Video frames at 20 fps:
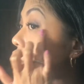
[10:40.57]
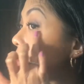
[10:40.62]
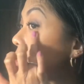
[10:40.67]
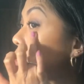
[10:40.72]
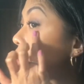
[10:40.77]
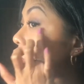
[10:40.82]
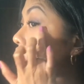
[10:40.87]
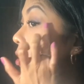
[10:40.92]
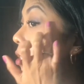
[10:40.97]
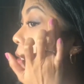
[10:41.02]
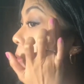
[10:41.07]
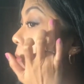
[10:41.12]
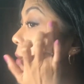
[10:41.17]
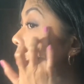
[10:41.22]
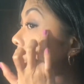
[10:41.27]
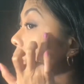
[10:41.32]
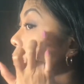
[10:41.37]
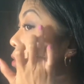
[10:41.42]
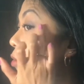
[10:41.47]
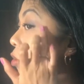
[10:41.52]
just
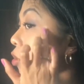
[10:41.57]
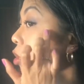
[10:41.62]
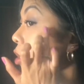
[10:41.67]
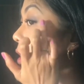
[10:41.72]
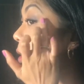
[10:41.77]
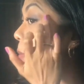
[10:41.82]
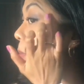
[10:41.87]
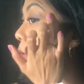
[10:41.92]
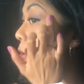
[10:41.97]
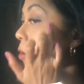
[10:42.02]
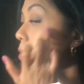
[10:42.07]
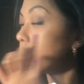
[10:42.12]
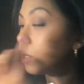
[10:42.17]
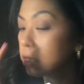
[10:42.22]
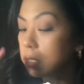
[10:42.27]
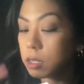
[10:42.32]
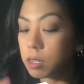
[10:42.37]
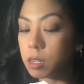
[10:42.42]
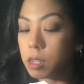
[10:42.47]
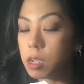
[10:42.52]
above those
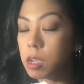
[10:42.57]
cheekbones.